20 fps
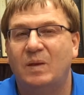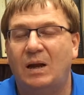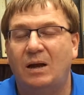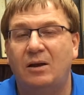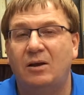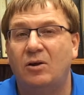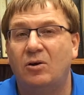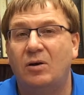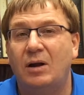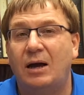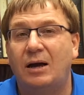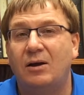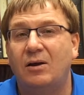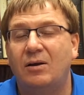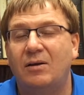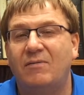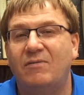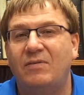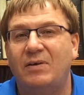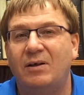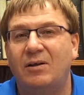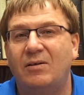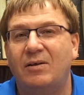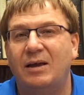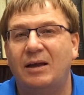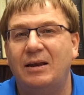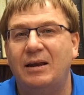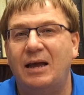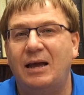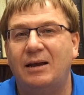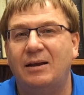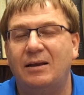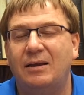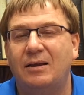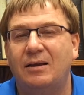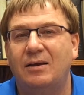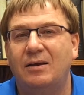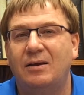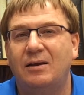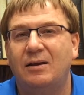you're not going to feel
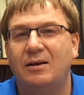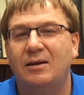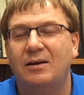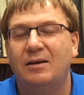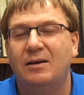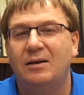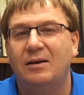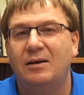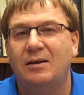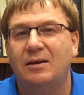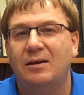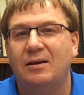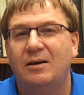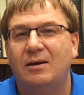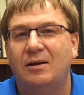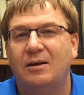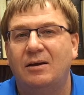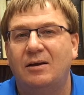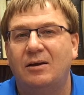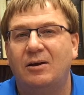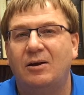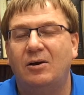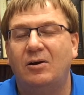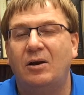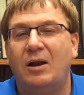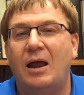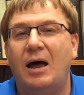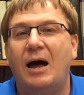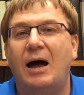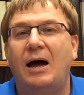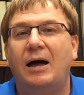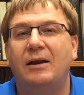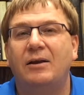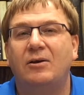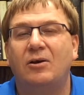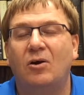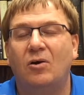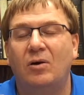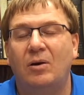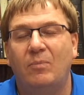connected. You're
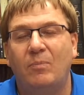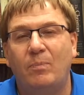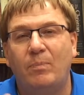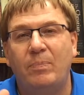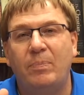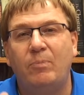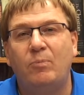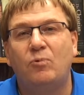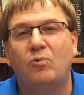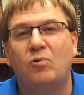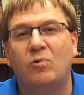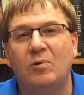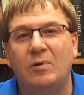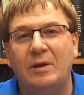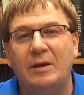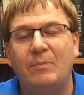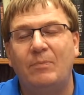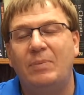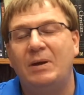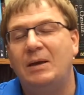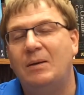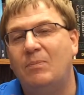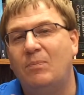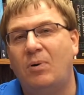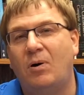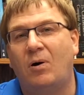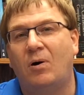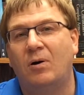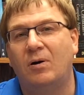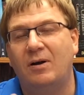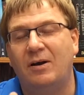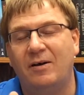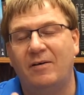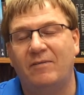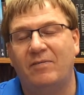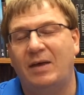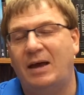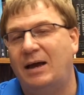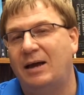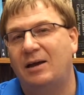not going to truly be part
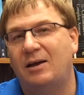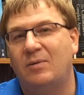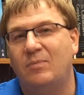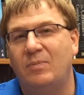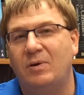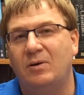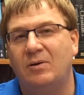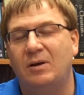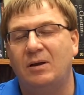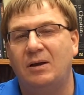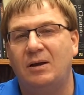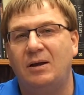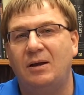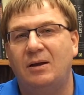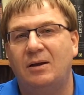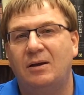of that community.